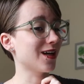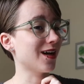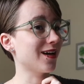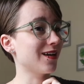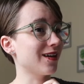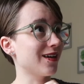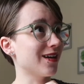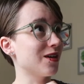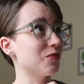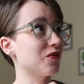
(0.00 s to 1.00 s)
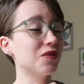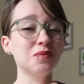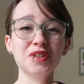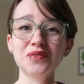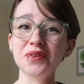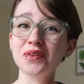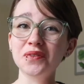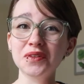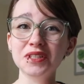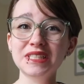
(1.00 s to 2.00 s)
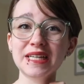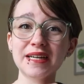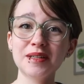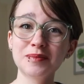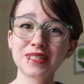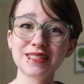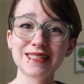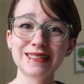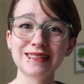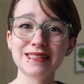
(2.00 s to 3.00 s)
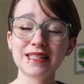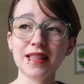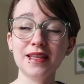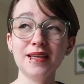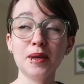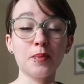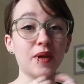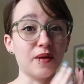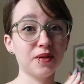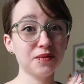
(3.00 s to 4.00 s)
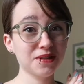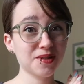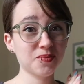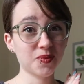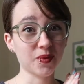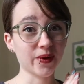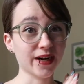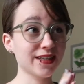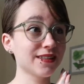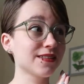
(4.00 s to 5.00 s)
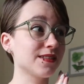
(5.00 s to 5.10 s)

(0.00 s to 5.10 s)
I am filming for the first time since the baby was born.